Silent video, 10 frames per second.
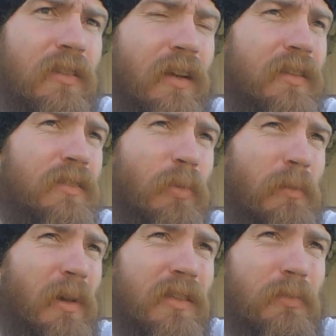I just
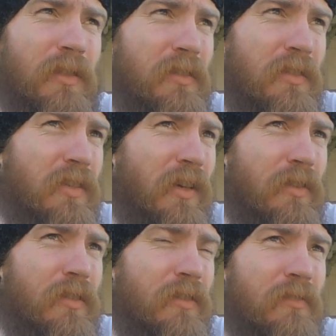played basketball, took a shower. I
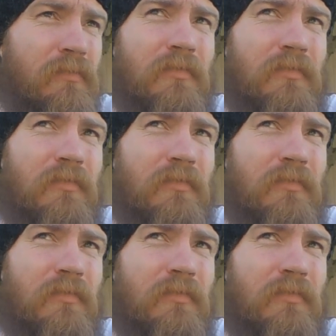was all